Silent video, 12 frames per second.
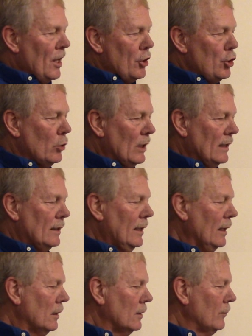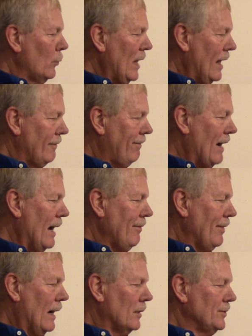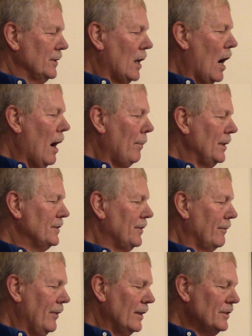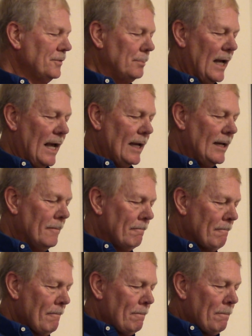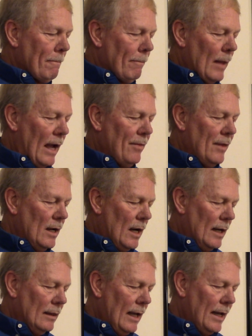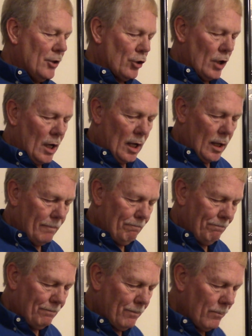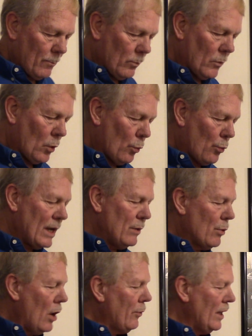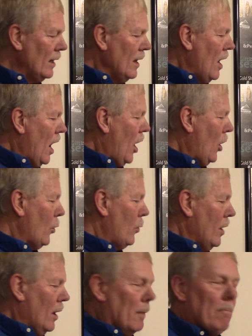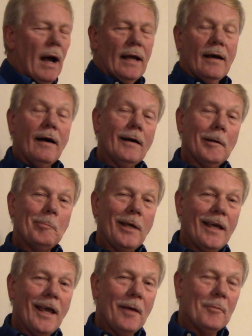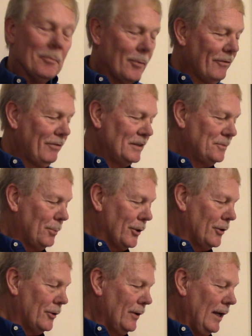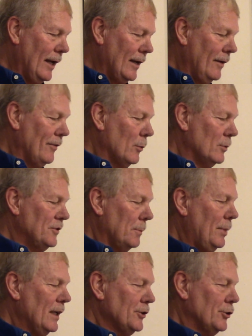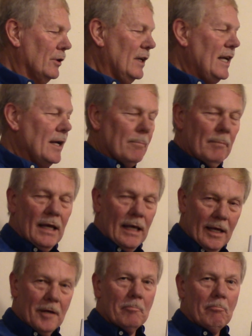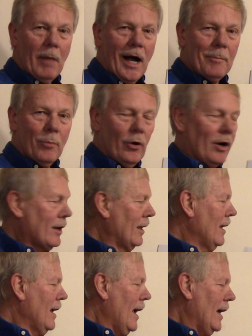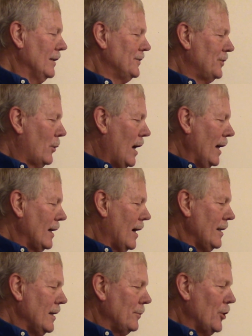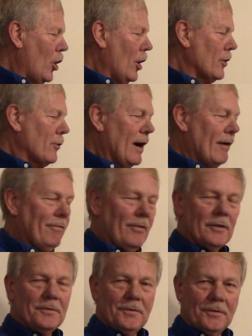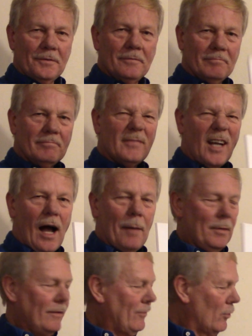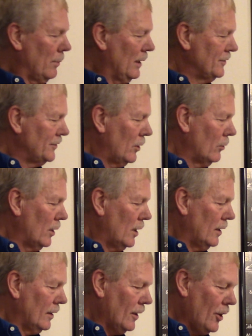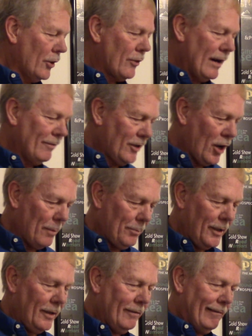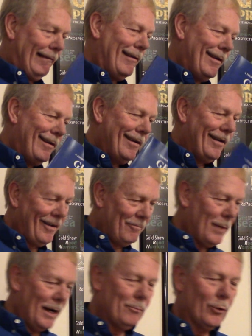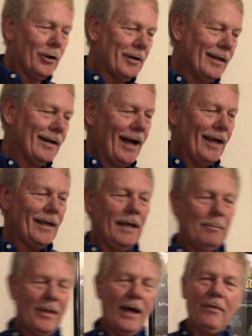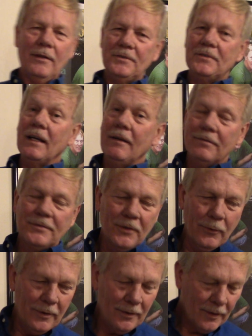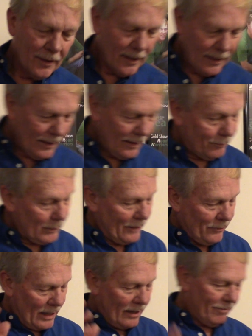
you can tell we had 5,000 copies of this made, and then I later rewrote it. Oh, Mike Huckabee came to Murfreesboro, and there was a picture of him in my book, and so I got him to autograph this copy for me. So autographed copy of my book, and I keep that in a safe so that if we ever had a